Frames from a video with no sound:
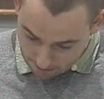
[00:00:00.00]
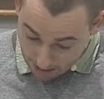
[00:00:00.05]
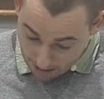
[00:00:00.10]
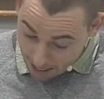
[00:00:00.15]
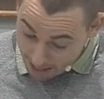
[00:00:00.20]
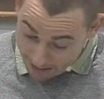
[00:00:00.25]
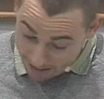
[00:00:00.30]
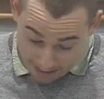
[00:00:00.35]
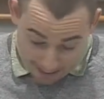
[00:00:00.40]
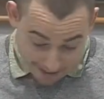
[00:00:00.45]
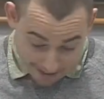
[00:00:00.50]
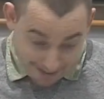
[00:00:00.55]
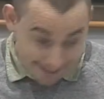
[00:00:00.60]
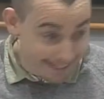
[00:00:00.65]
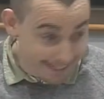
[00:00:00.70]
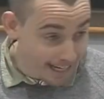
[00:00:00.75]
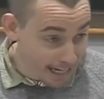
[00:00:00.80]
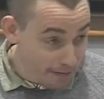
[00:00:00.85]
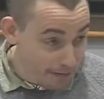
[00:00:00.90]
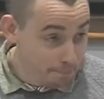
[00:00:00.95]
And it is
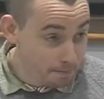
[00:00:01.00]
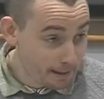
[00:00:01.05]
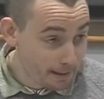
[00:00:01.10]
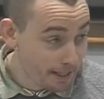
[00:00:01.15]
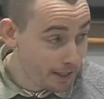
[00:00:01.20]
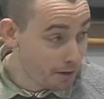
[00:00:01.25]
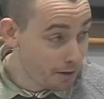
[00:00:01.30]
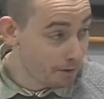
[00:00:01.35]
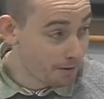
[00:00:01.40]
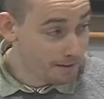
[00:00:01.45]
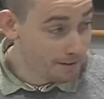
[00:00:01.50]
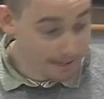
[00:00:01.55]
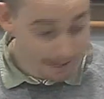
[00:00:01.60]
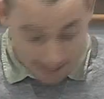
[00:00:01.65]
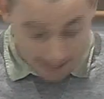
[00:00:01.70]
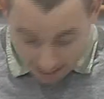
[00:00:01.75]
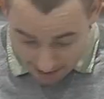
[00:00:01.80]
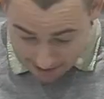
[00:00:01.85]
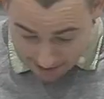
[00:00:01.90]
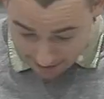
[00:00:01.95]
deeply
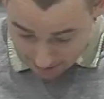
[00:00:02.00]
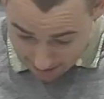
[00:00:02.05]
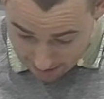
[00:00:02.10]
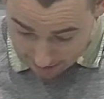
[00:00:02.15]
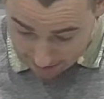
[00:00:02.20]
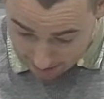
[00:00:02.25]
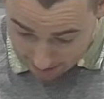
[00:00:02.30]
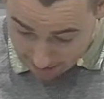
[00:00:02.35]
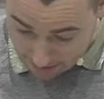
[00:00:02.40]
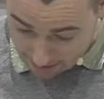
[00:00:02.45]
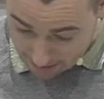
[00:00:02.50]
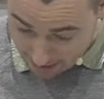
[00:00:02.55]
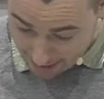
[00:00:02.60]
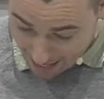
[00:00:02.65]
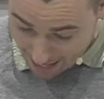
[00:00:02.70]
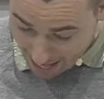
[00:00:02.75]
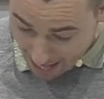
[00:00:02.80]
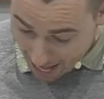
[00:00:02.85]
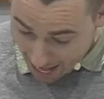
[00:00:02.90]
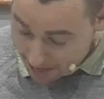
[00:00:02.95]
unsettling
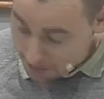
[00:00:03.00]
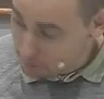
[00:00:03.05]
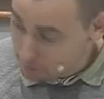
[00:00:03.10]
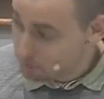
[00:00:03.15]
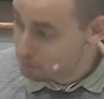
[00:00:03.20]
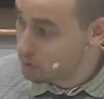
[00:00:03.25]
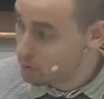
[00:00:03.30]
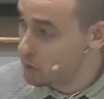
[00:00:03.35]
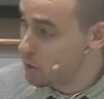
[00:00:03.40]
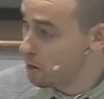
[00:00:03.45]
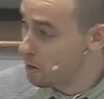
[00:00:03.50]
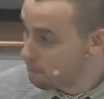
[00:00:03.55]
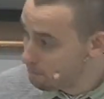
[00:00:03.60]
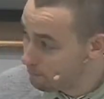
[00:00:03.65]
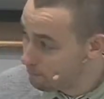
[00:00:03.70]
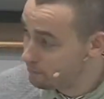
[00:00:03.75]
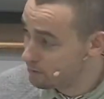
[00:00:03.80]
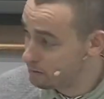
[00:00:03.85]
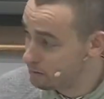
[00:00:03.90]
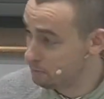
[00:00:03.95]
and
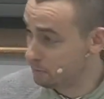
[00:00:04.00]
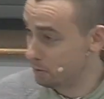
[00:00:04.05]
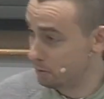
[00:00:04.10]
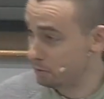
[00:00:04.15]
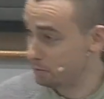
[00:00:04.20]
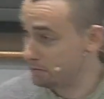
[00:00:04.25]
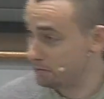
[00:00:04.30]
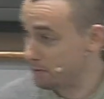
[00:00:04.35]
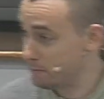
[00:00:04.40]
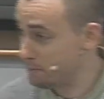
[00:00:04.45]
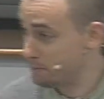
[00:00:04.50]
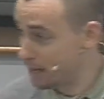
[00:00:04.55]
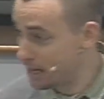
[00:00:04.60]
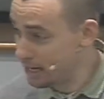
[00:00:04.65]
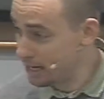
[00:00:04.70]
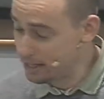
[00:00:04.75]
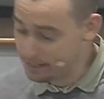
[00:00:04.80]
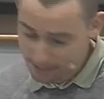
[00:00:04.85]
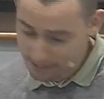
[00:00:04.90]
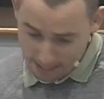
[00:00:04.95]
uncomfortable for
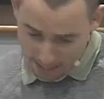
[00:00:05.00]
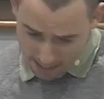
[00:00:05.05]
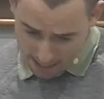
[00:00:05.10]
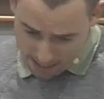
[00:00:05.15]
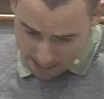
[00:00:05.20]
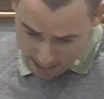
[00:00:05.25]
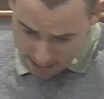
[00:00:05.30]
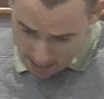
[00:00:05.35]
Peter